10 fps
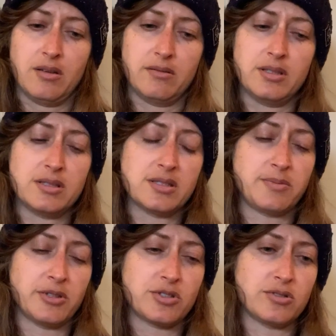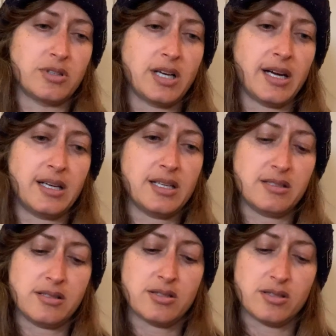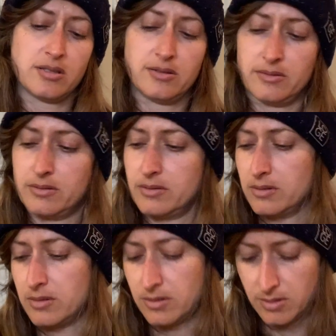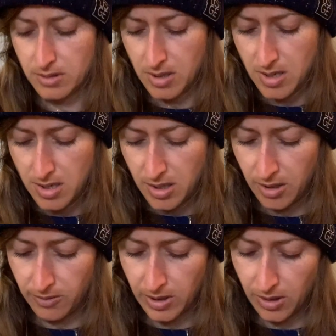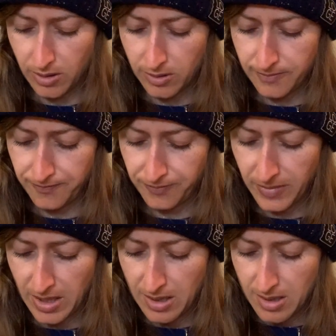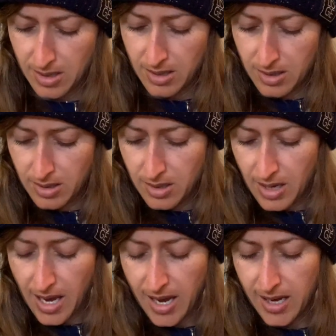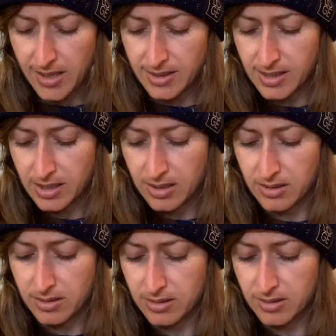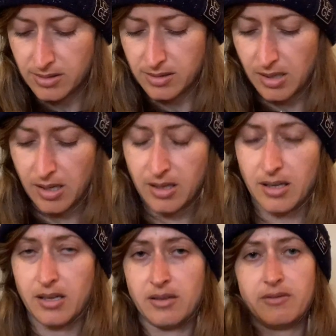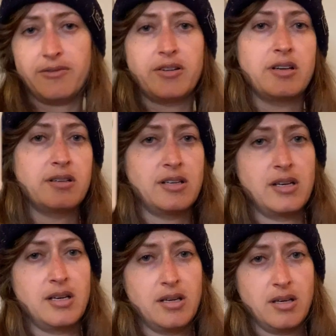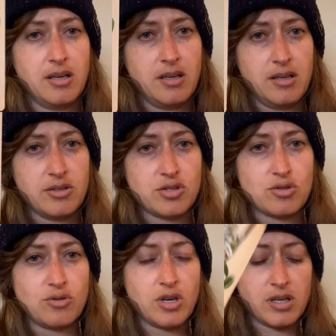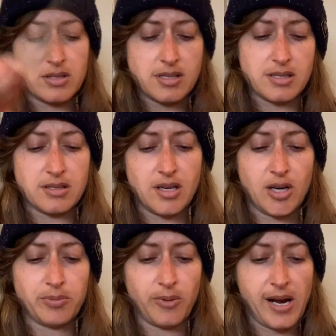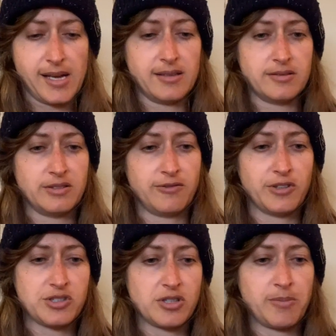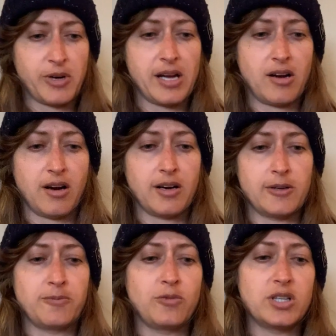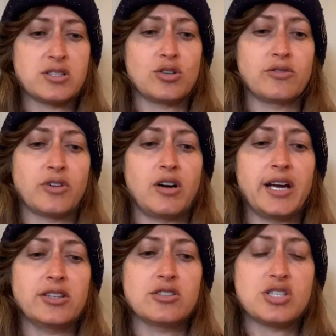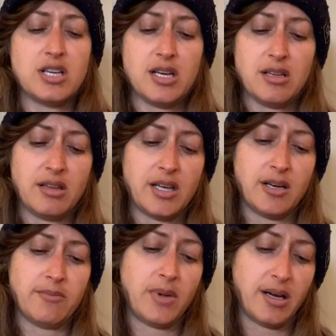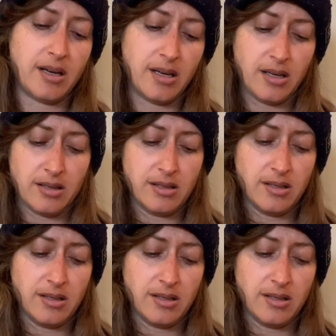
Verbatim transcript: What is the spiritual guidance? Here we go. Eight of Swords upright, first upright card. What is the overall energy that my